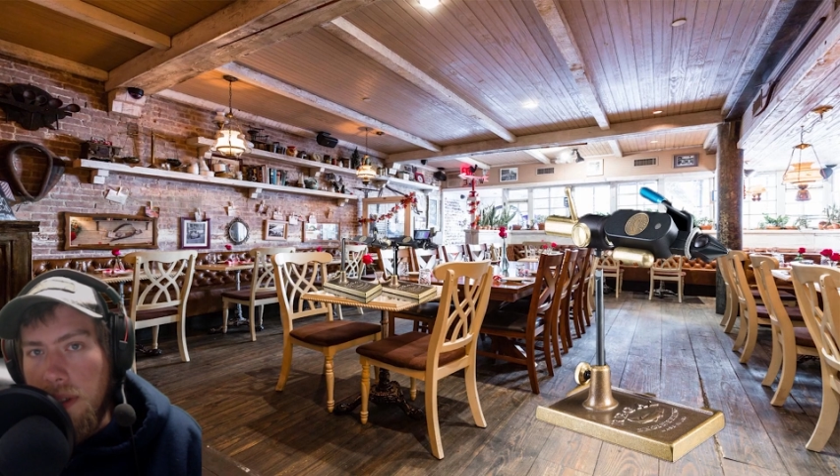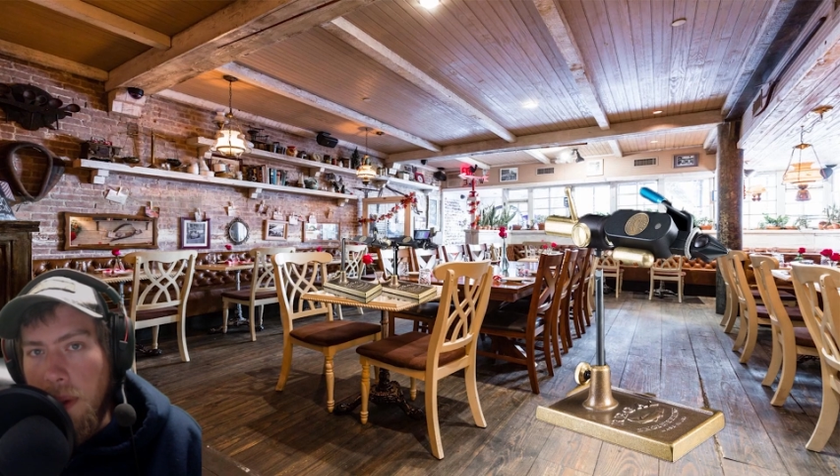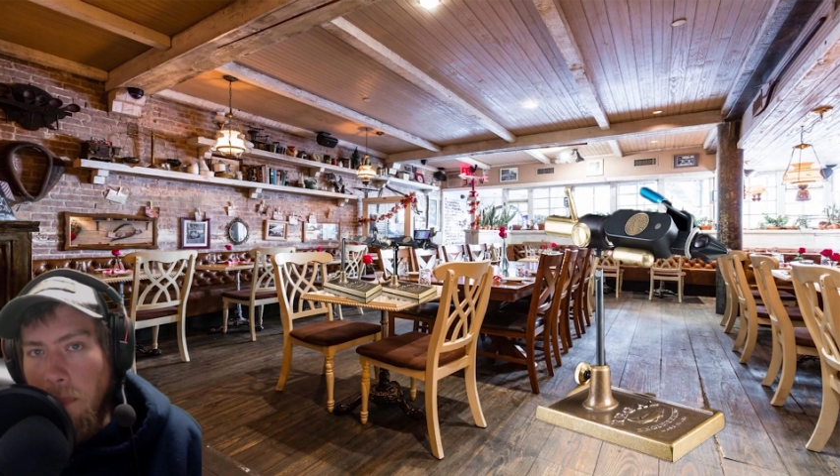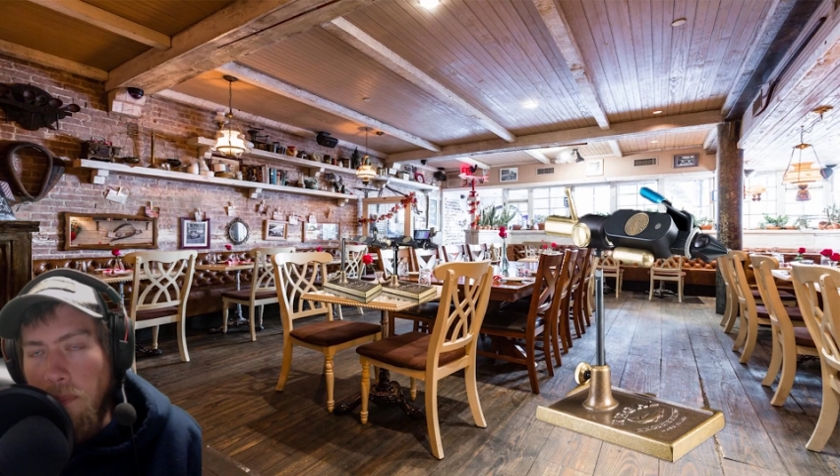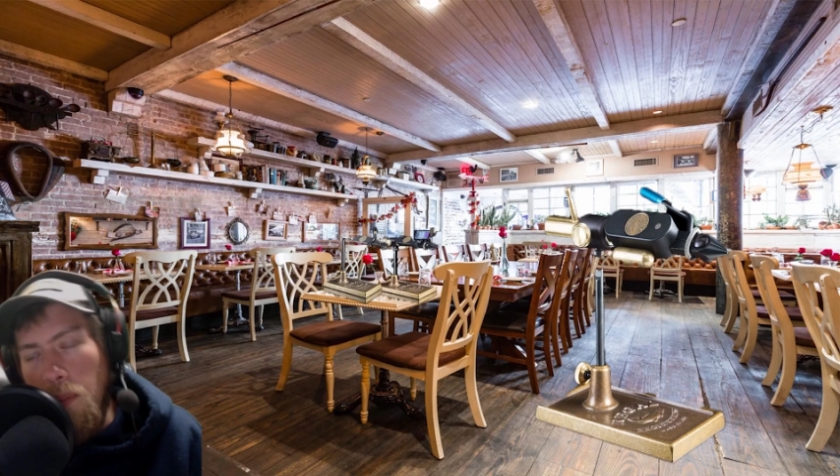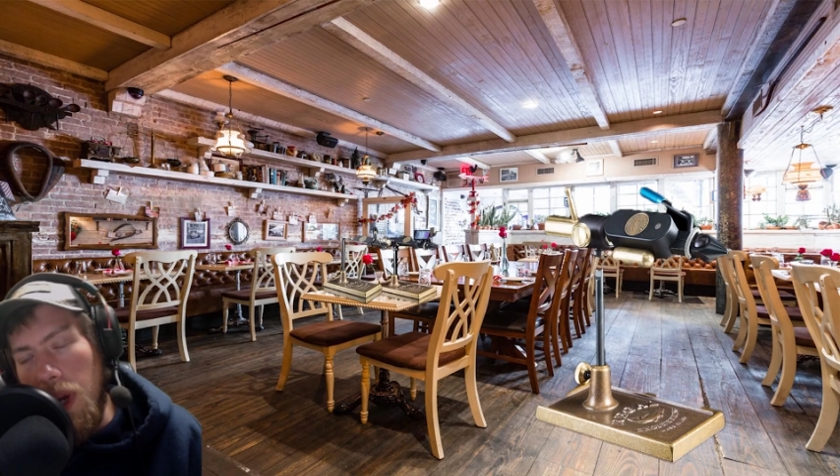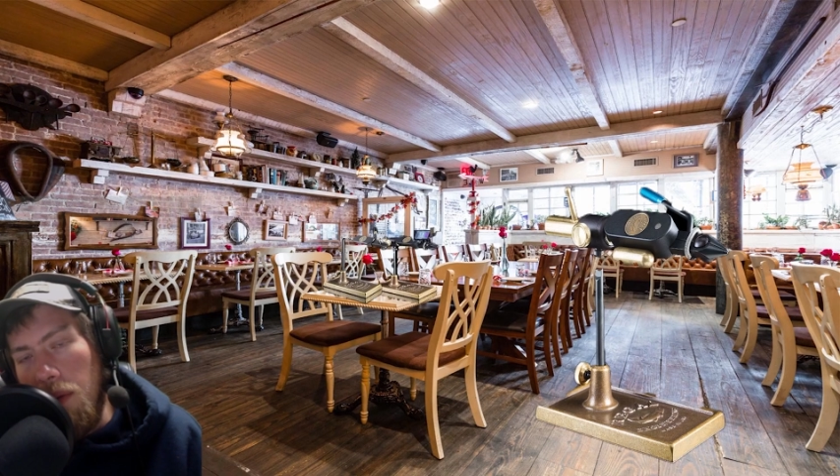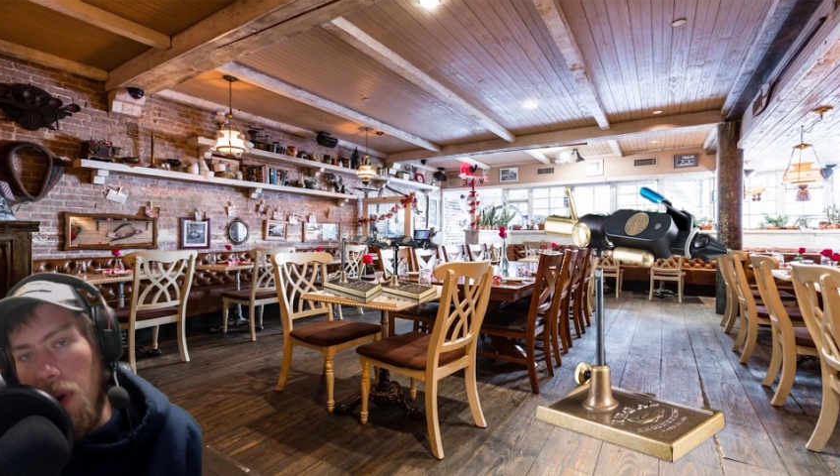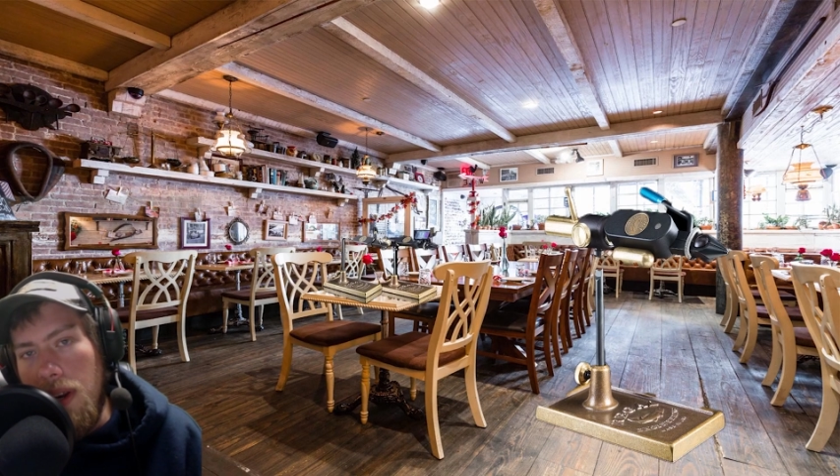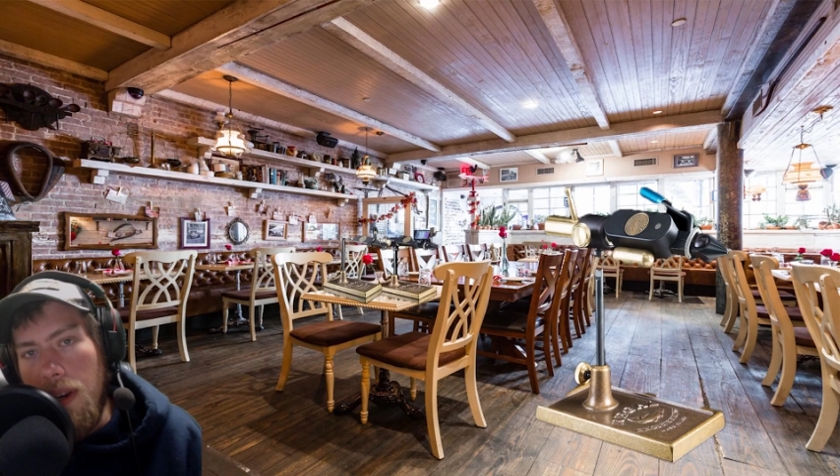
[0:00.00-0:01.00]
So we'll
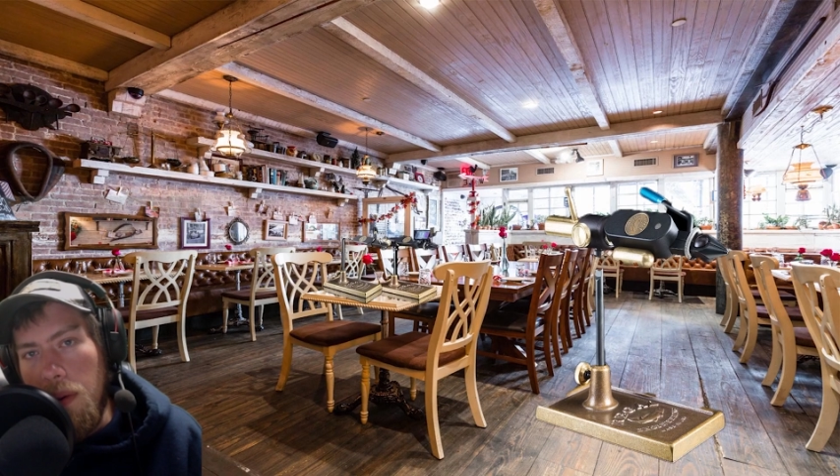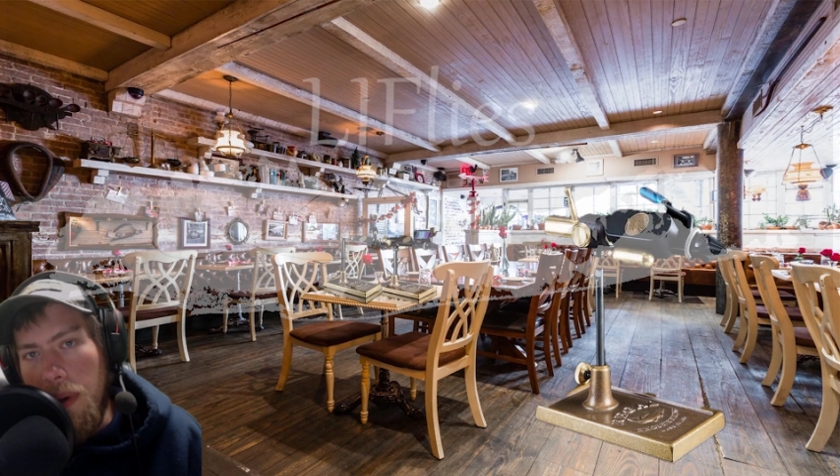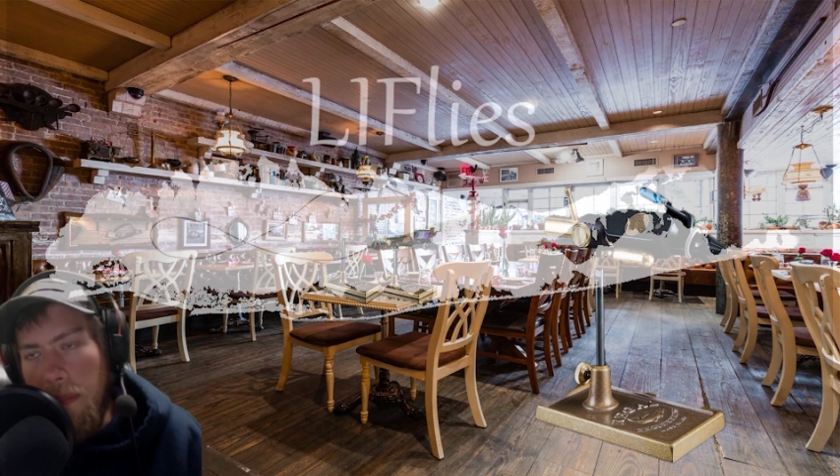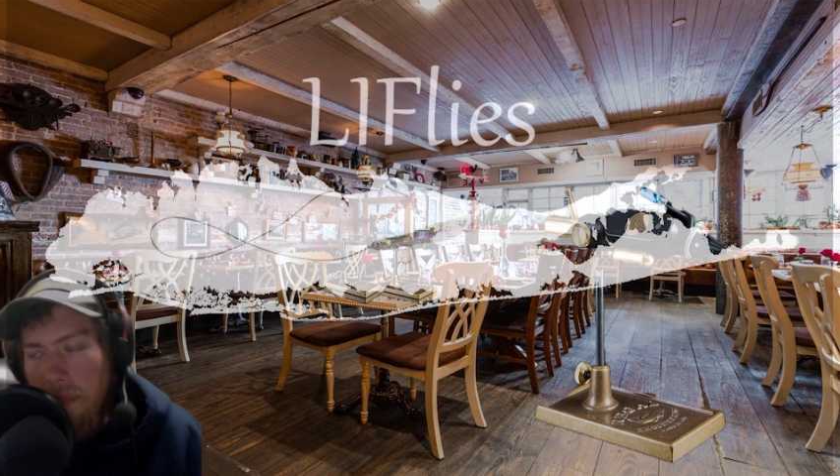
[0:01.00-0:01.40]
get right into it.